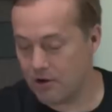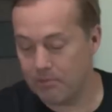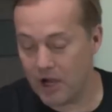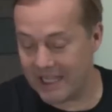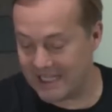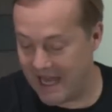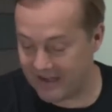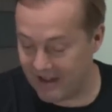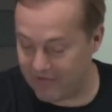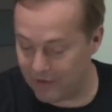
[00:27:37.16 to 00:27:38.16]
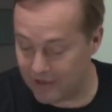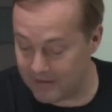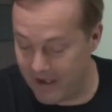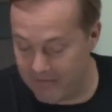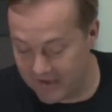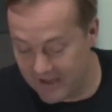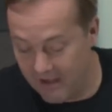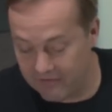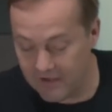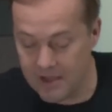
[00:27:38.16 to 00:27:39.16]
Book Index. I feel good about
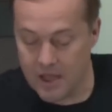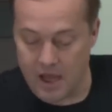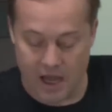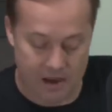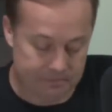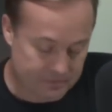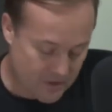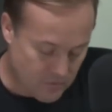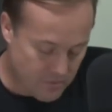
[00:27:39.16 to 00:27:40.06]
myself. Um, no,